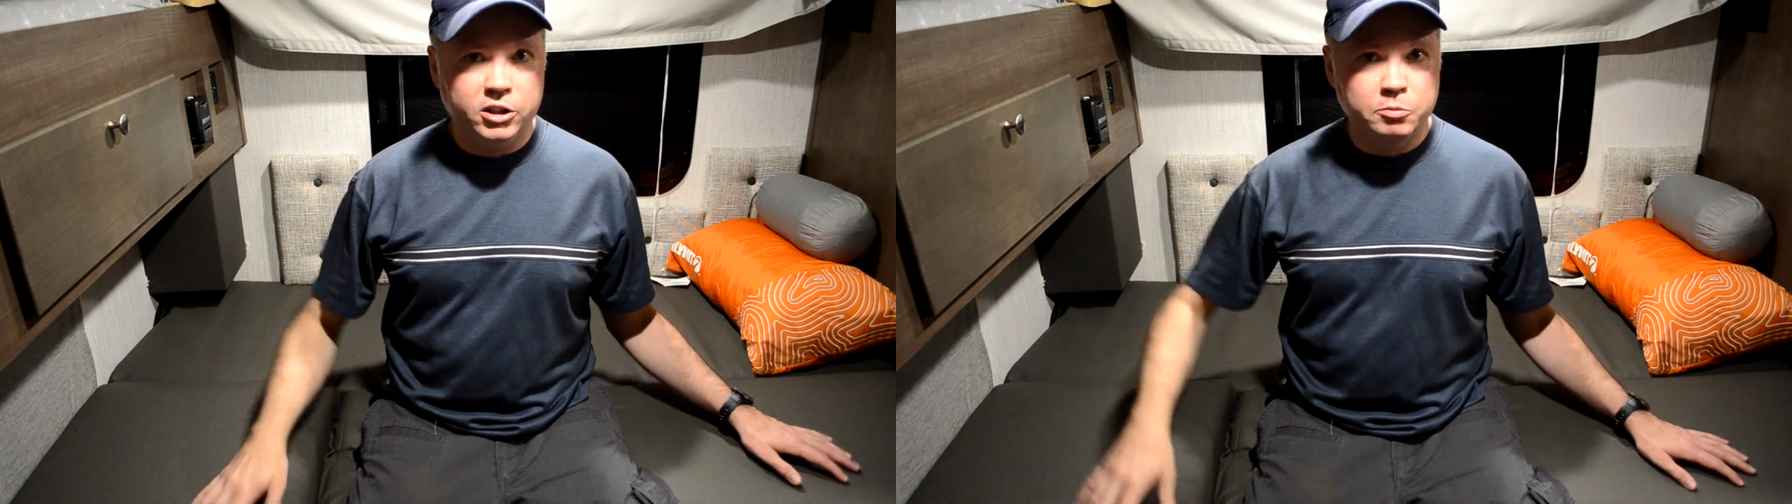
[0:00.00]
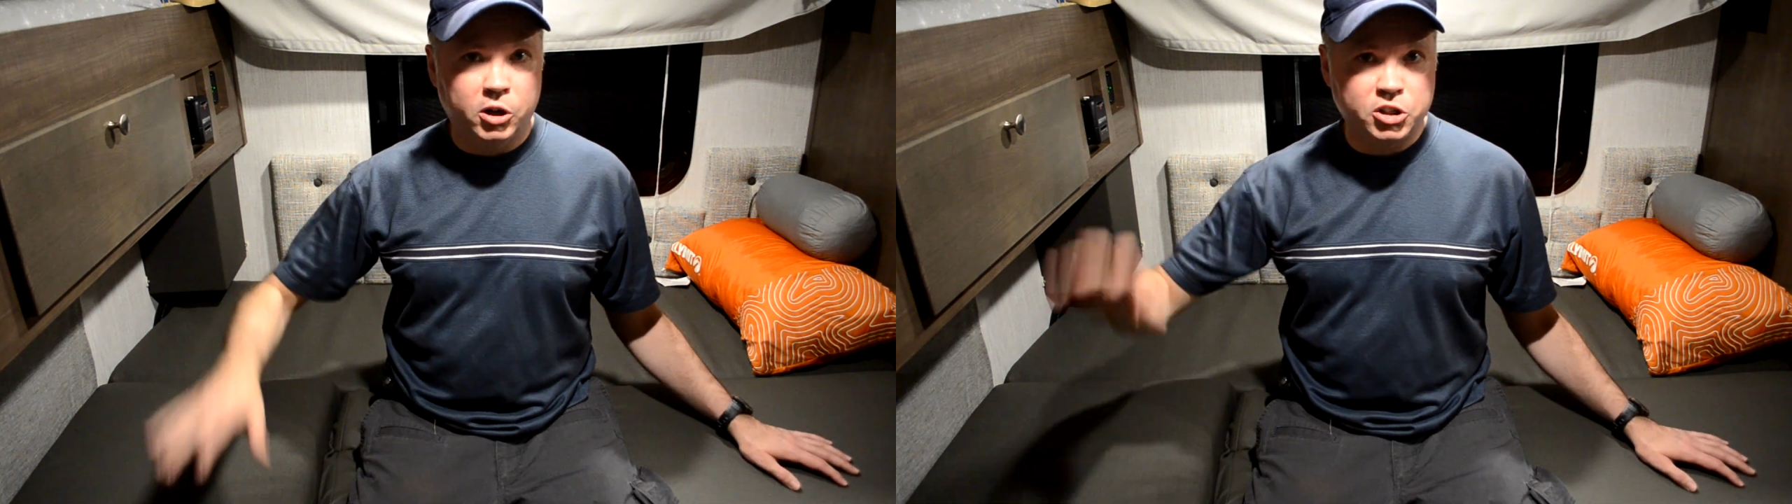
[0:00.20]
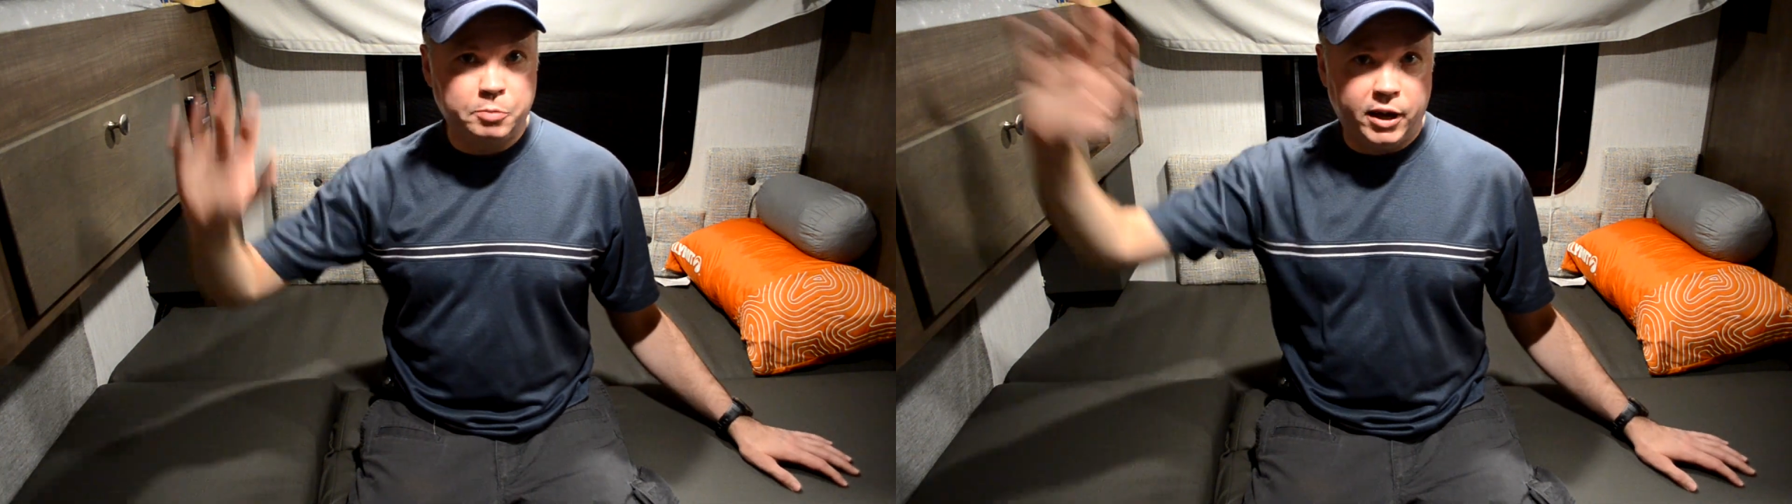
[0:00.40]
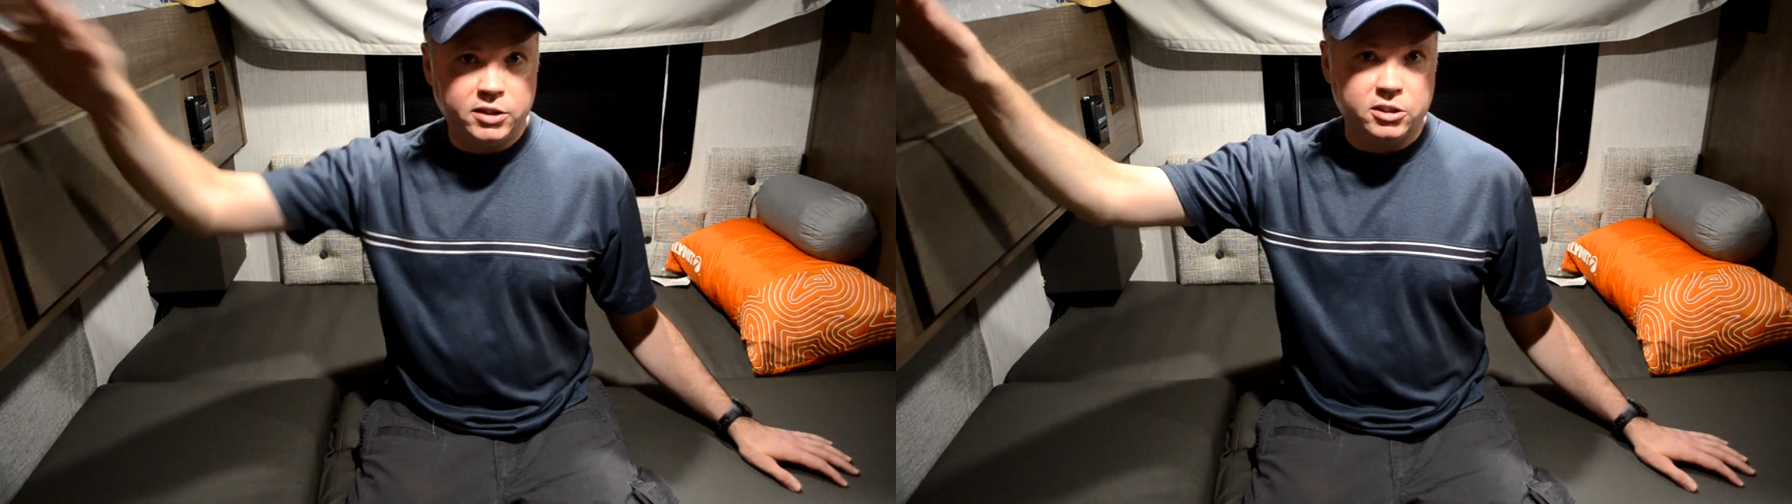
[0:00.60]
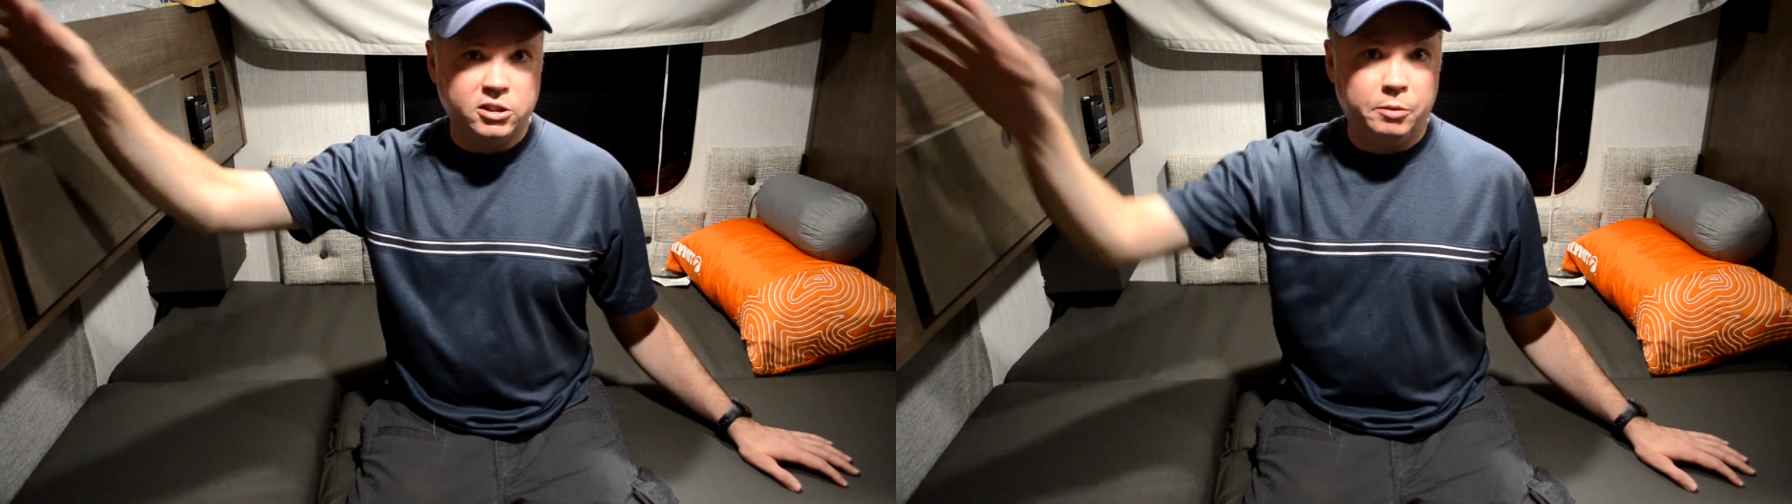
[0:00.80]
as much
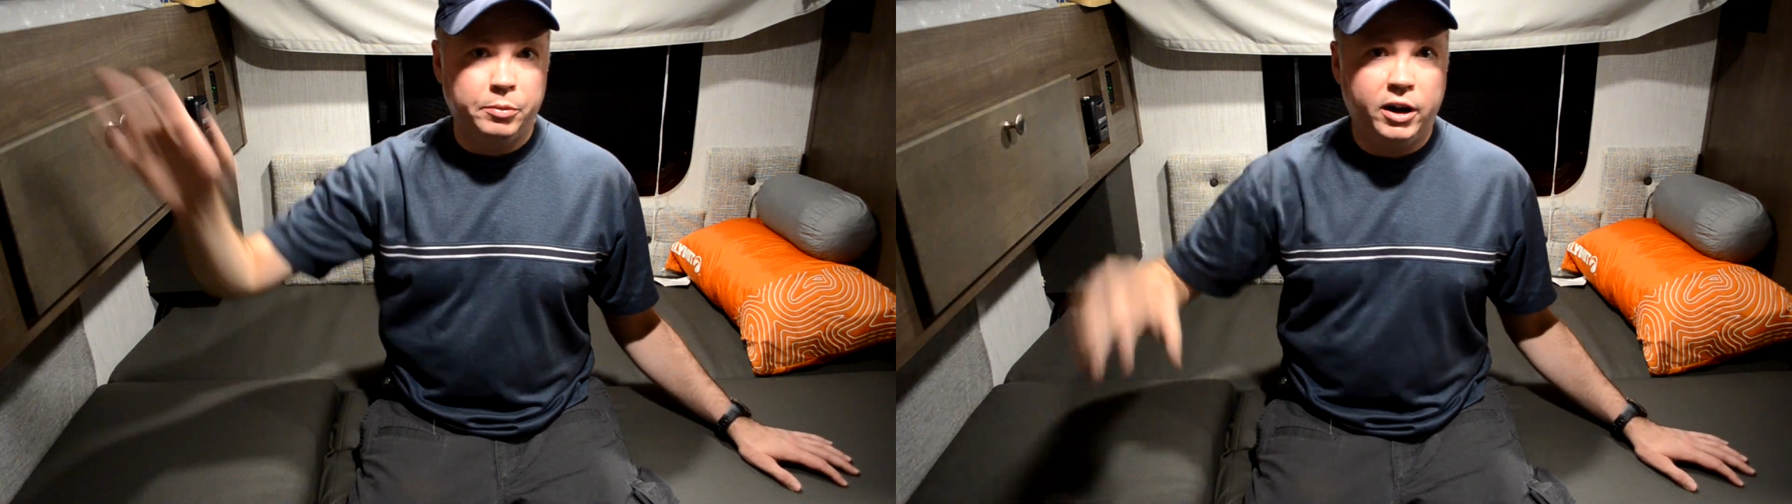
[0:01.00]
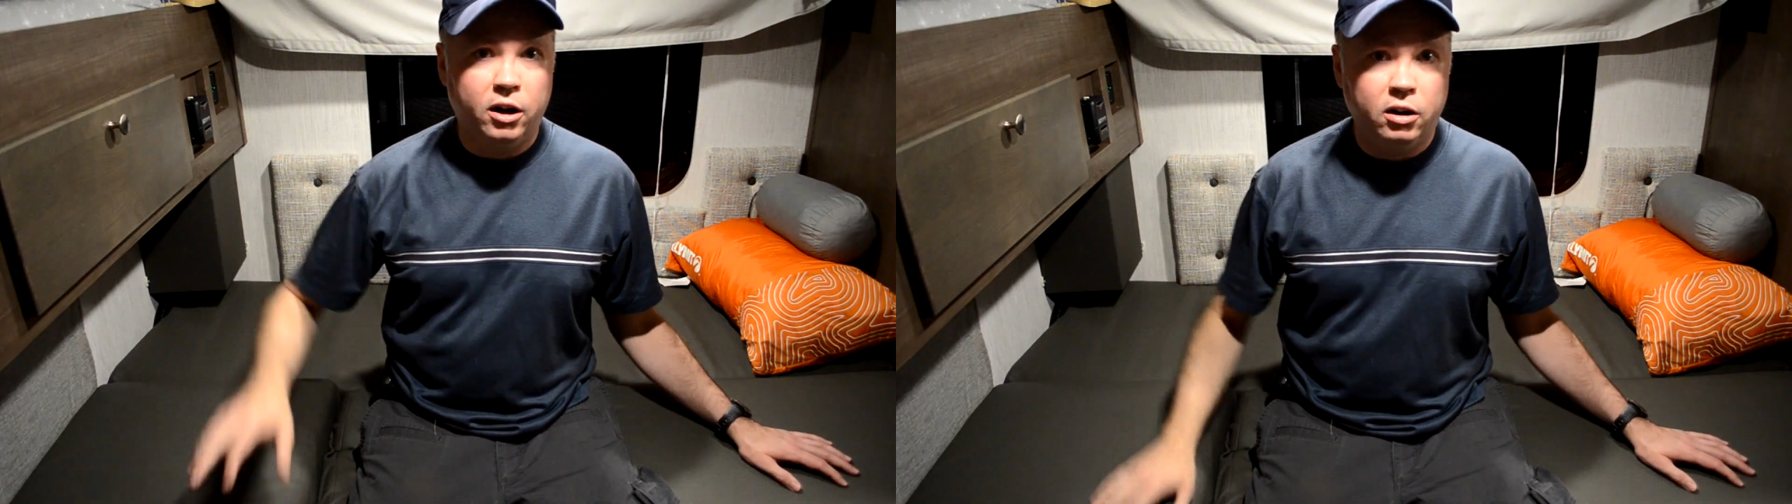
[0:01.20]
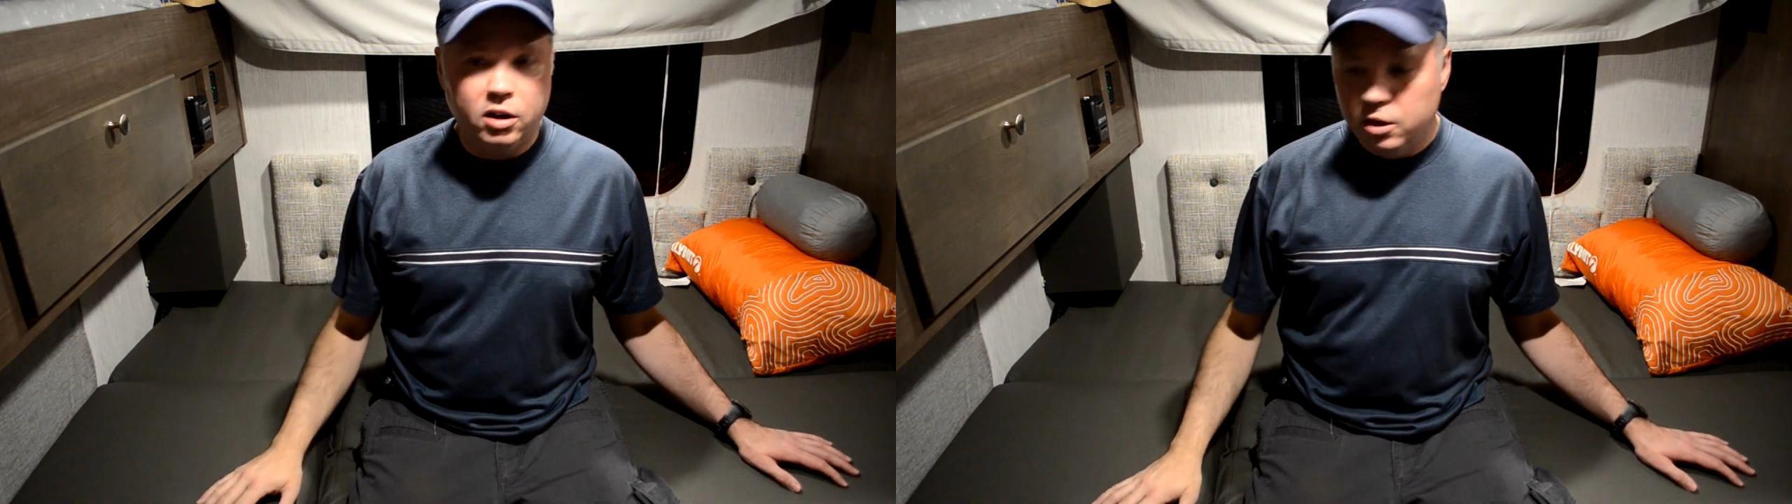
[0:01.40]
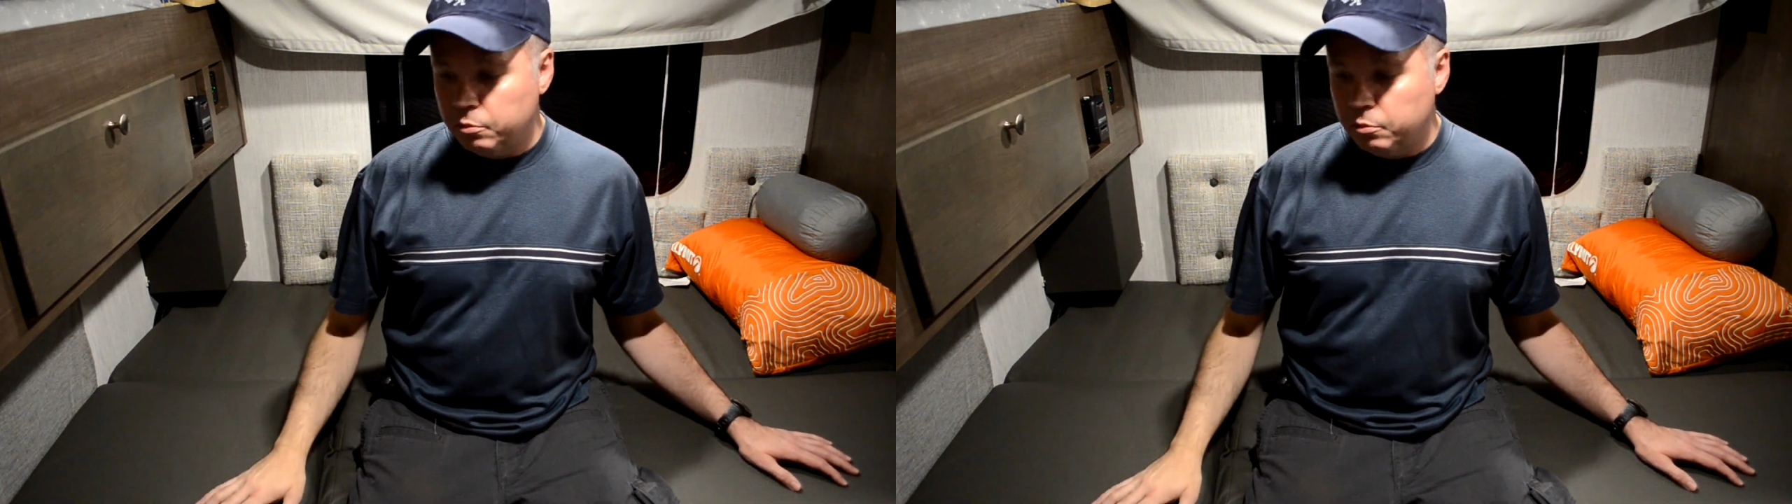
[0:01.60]
space as up there,